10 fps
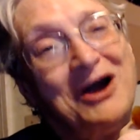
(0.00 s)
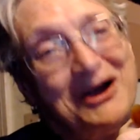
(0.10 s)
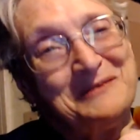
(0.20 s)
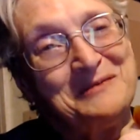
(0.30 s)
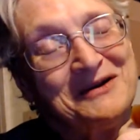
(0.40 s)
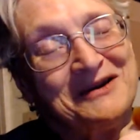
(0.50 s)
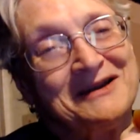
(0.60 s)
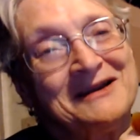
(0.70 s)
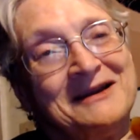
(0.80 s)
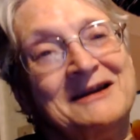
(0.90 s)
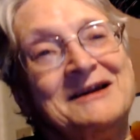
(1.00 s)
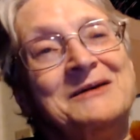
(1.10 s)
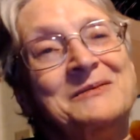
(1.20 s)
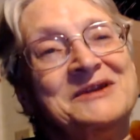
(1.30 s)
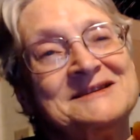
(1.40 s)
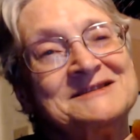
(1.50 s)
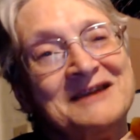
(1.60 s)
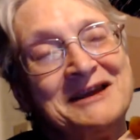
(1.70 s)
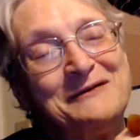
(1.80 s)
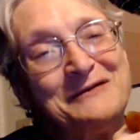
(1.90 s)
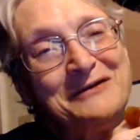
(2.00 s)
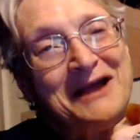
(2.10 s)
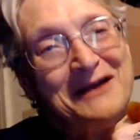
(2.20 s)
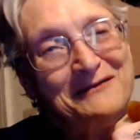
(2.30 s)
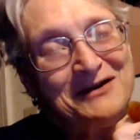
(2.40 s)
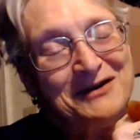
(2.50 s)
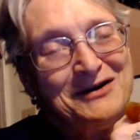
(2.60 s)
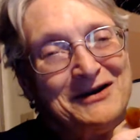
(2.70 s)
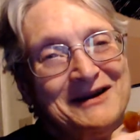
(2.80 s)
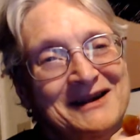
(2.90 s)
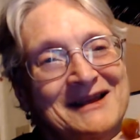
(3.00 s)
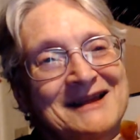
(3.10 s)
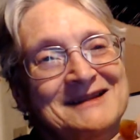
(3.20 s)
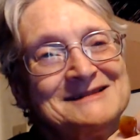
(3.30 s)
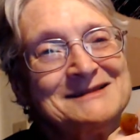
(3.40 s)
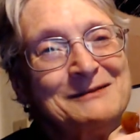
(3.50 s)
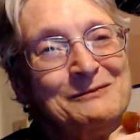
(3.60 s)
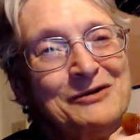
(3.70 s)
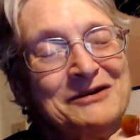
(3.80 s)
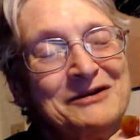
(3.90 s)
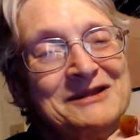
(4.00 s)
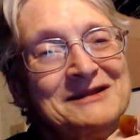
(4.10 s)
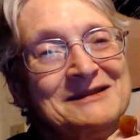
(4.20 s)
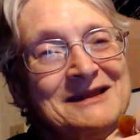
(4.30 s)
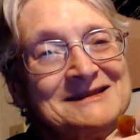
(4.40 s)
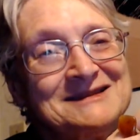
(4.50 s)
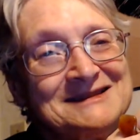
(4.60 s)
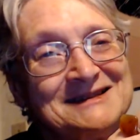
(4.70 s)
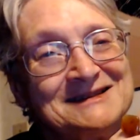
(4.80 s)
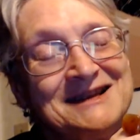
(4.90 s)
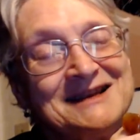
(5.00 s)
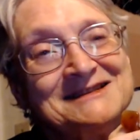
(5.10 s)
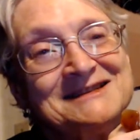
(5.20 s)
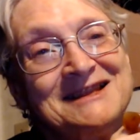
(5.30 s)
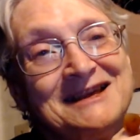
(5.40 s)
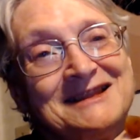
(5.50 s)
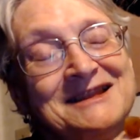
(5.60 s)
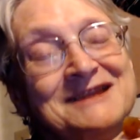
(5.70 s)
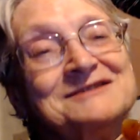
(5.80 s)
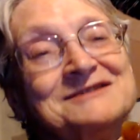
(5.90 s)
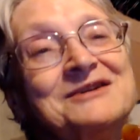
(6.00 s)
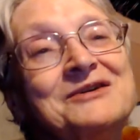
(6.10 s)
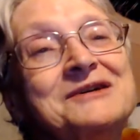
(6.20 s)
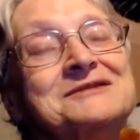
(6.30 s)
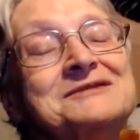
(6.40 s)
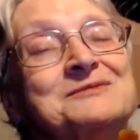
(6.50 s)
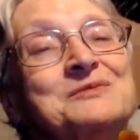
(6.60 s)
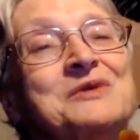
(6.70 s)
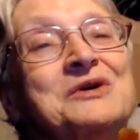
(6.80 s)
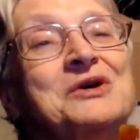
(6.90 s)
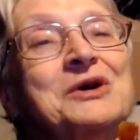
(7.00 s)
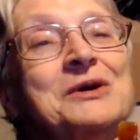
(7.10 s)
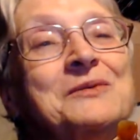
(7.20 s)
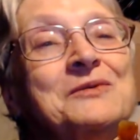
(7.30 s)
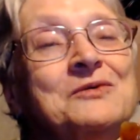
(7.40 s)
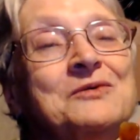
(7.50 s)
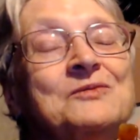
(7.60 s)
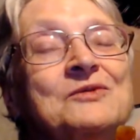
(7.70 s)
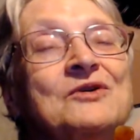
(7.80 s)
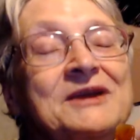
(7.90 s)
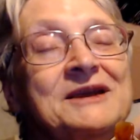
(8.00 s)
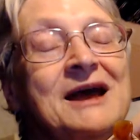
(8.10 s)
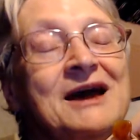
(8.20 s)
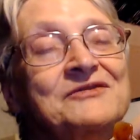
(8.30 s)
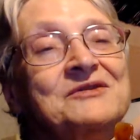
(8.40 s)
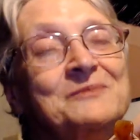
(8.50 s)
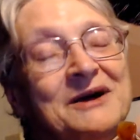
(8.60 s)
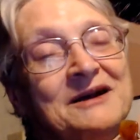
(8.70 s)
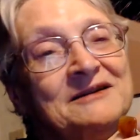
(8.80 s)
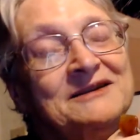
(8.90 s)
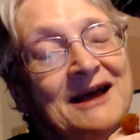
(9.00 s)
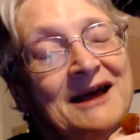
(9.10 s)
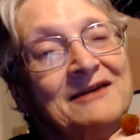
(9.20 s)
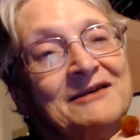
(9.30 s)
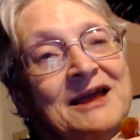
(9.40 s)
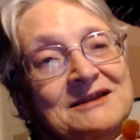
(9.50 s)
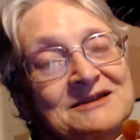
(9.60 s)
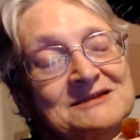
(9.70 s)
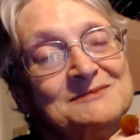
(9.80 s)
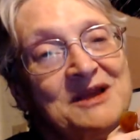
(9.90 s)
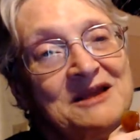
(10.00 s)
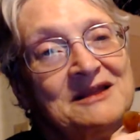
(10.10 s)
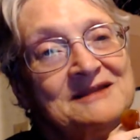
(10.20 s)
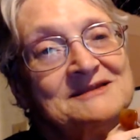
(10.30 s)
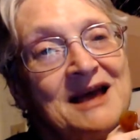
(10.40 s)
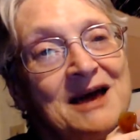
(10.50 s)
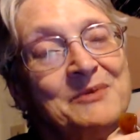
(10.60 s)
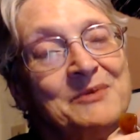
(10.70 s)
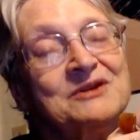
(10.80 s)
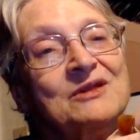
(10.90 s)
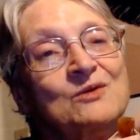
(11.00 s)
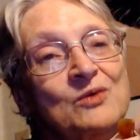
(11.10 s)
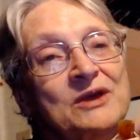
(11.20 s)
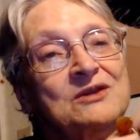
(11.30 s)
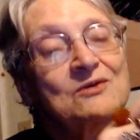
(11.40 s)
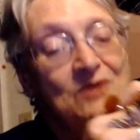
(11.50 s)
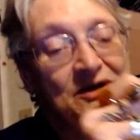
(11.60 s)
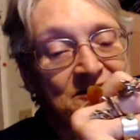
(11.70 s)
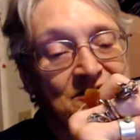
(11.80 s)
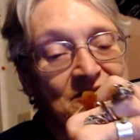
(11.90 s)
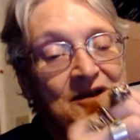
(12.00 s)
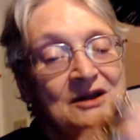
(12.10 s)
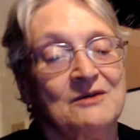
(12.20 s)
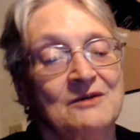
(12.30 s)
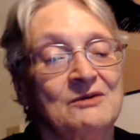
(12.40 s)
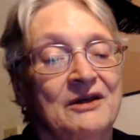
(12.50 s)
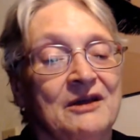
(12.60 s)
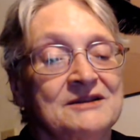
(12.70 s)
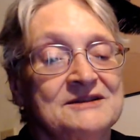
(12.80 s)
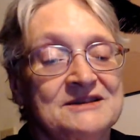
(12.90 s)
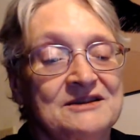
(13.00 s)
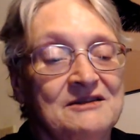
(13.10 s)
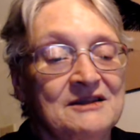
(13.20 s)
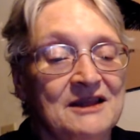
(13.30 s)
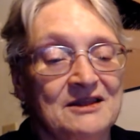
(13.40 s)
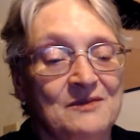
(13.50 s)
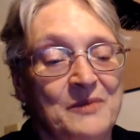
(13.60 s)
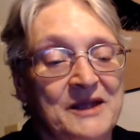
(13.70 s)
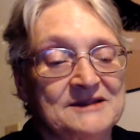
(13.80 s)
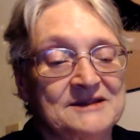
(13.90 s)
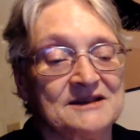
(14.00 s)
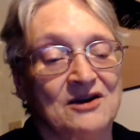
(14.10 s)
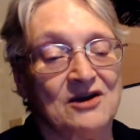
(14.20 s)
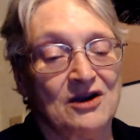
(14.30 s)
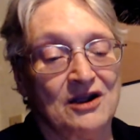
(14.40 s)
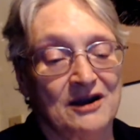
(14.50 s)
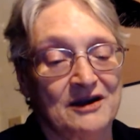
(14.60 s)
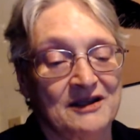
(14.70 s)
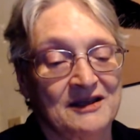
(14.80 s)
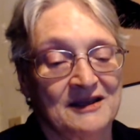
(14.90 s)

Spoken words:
hard work, but it's not a forever card. It's a work that suggests that things are going to, you're going to have to buckle down and just make things happen the way you want to. Well, considering that the base card